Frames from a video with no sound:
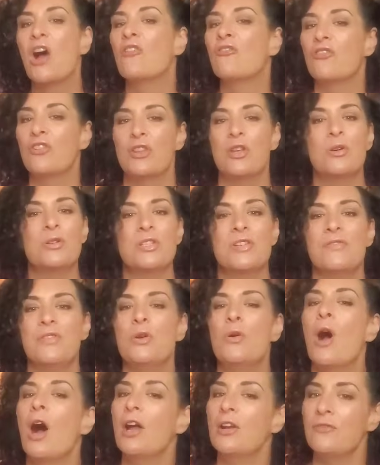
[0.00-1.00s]
For those of
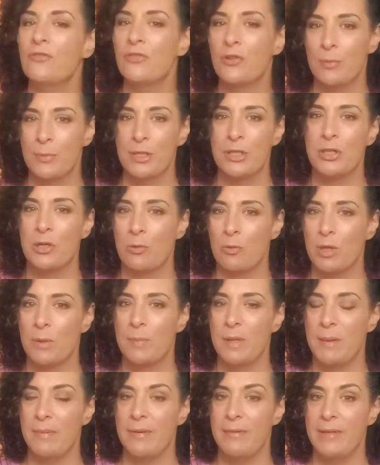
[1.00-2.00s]
you unfamiliar with
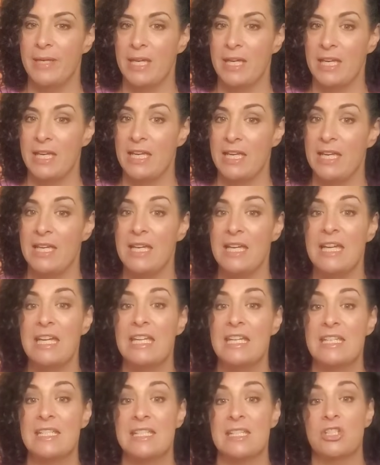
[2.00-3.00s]
BBBE,
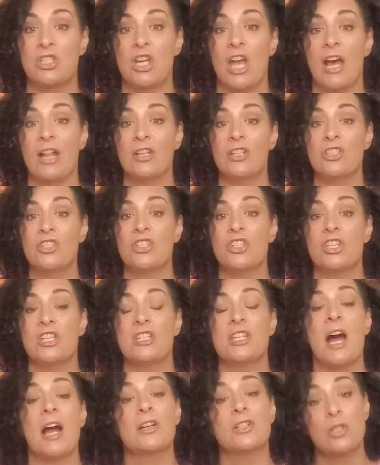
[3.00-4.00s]
it is a challenge that
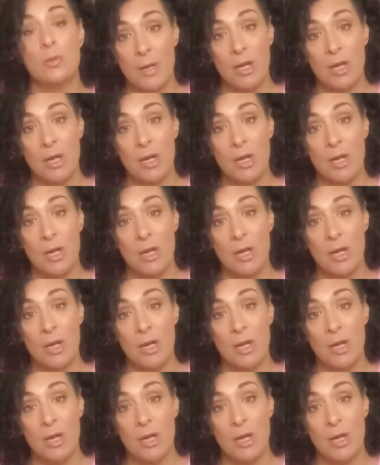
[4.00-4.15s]
Dr.